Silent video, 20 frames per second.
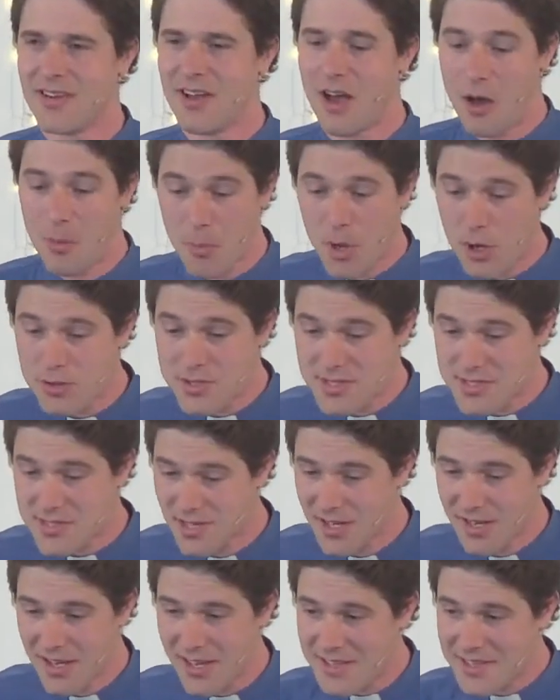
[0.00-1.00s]
our
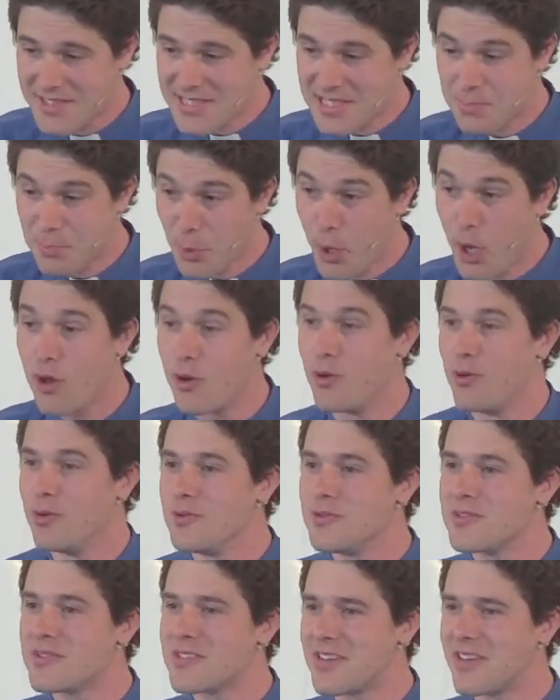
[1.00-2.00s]
most
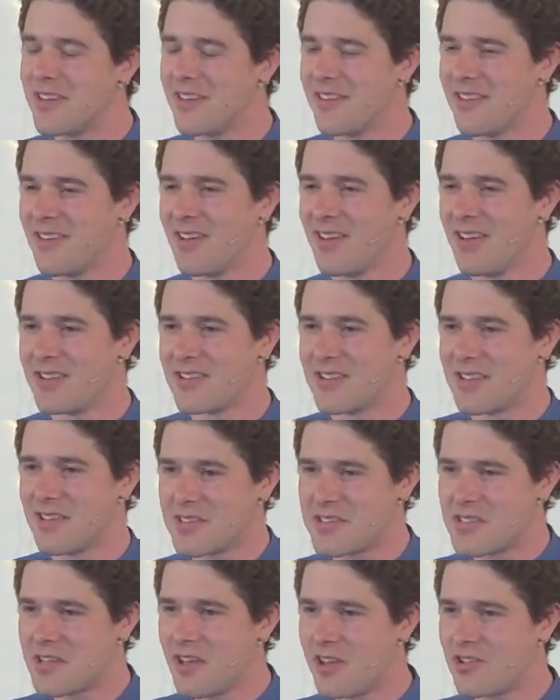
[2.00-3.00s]
exposed to
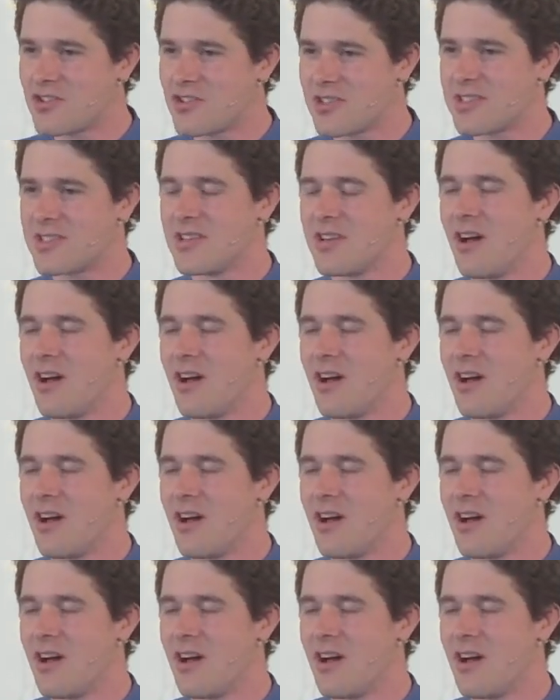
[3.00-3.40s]
the surgeon's